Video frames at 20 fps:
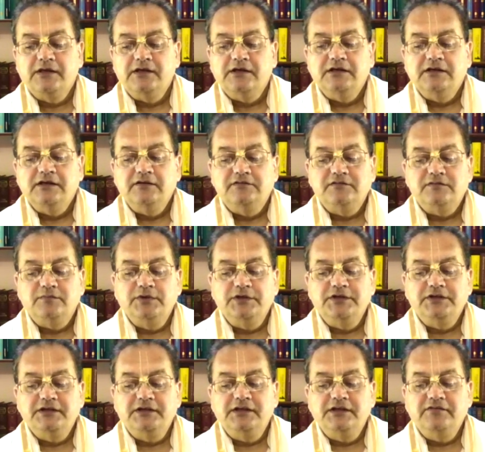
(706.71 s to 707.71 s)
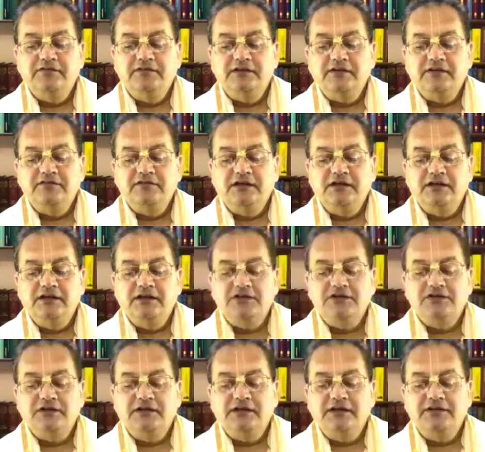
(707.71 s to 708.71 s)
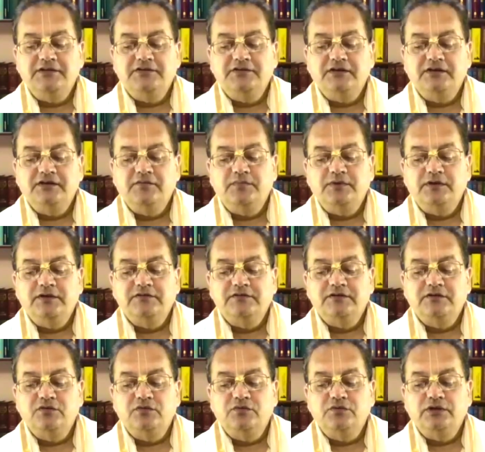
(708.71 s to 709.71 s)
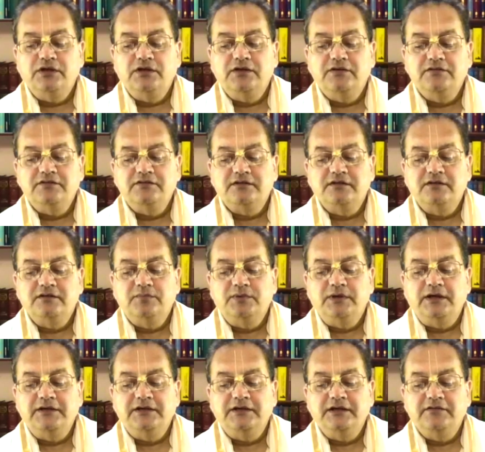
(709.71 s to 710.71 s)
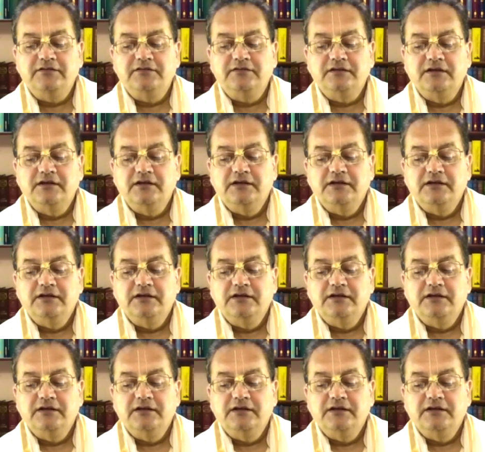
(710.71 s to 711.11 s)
He submitted his resignation letter in person to the concerned parties,